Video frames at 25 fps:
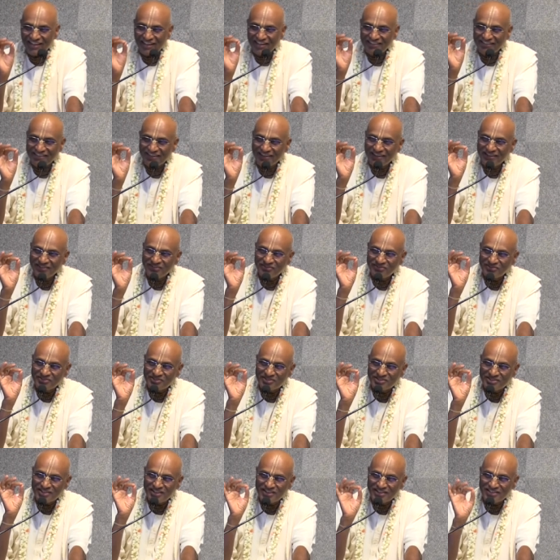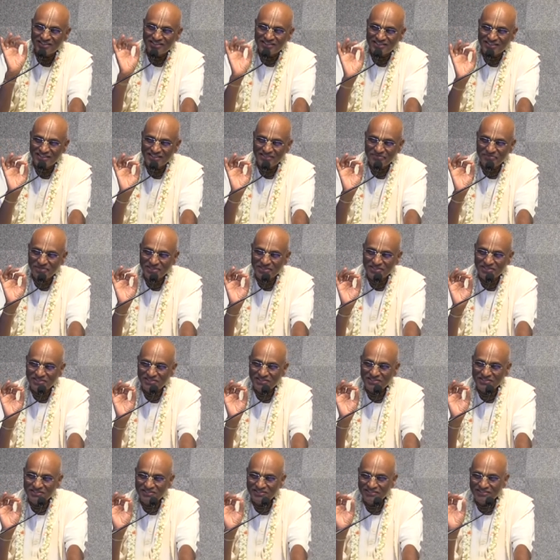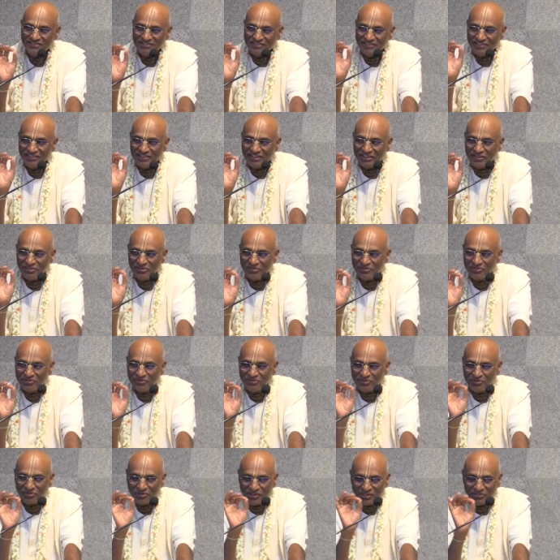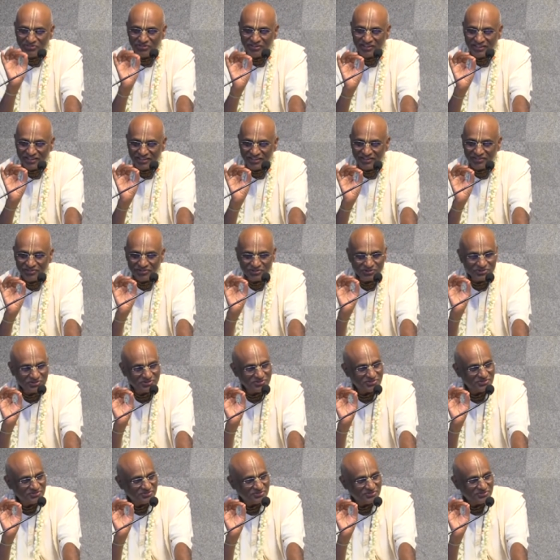And then stage 3 means, you know, 25 kilos.